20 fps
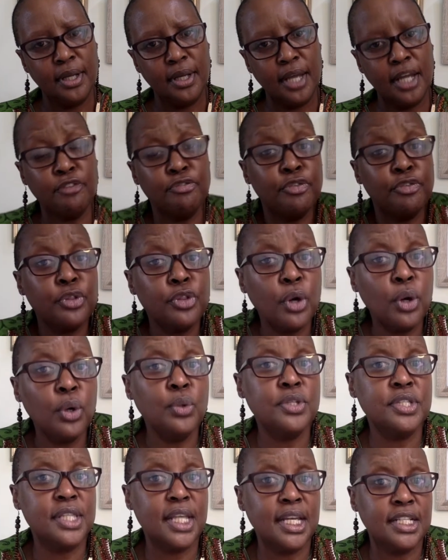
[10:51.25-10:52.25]
And for
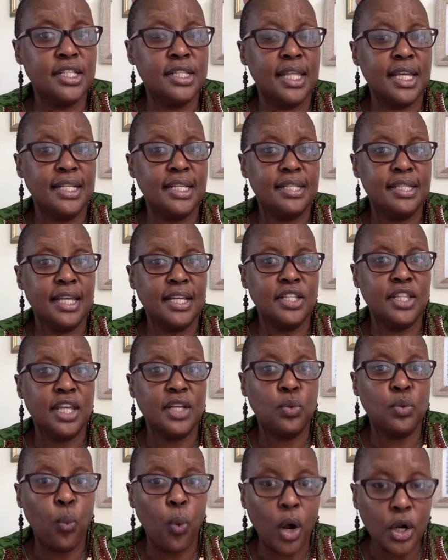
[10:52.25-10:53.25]
those that, that, that,
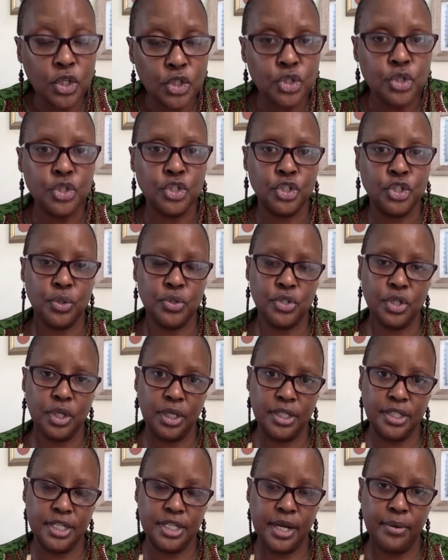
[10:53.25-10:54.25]
that want to show
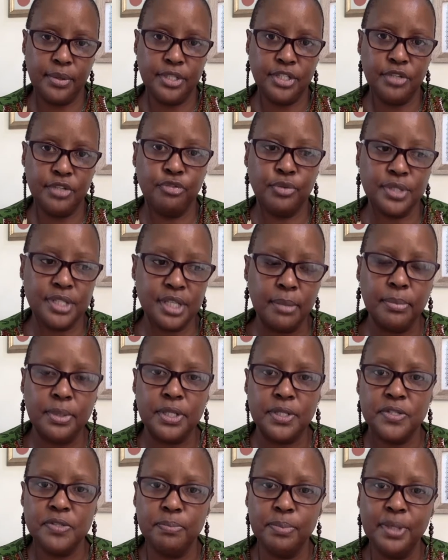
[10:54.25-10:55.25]
solidarity, for
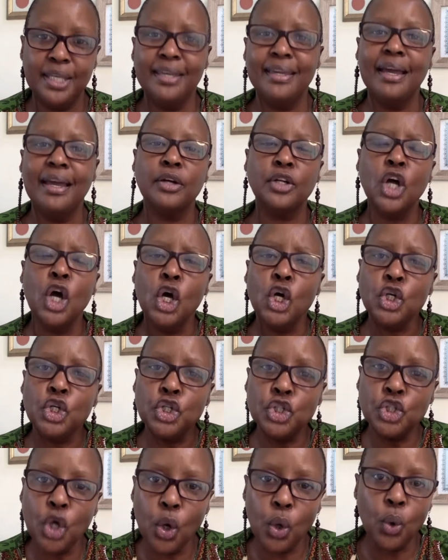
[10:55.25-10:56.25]
somebody speaking out,
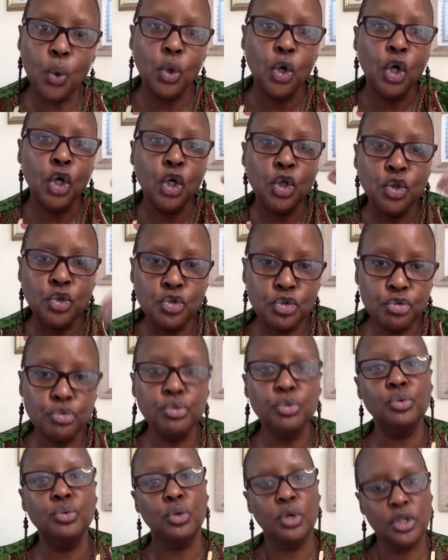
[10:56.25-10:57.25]
show
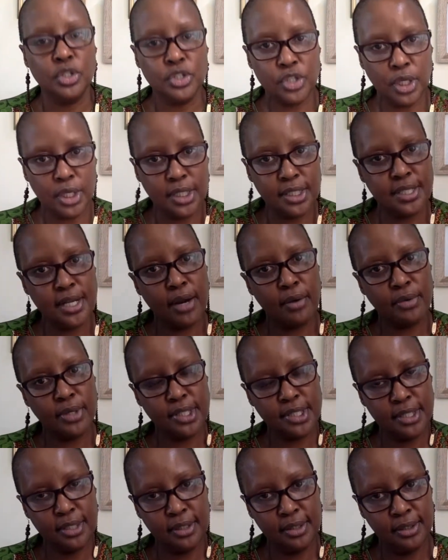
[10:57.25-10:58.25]
true
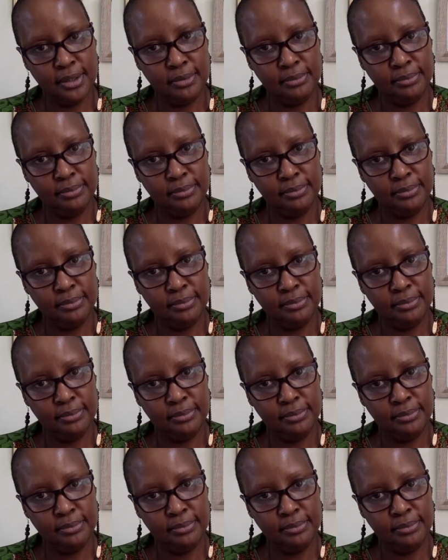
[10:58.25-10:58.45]
solidarity.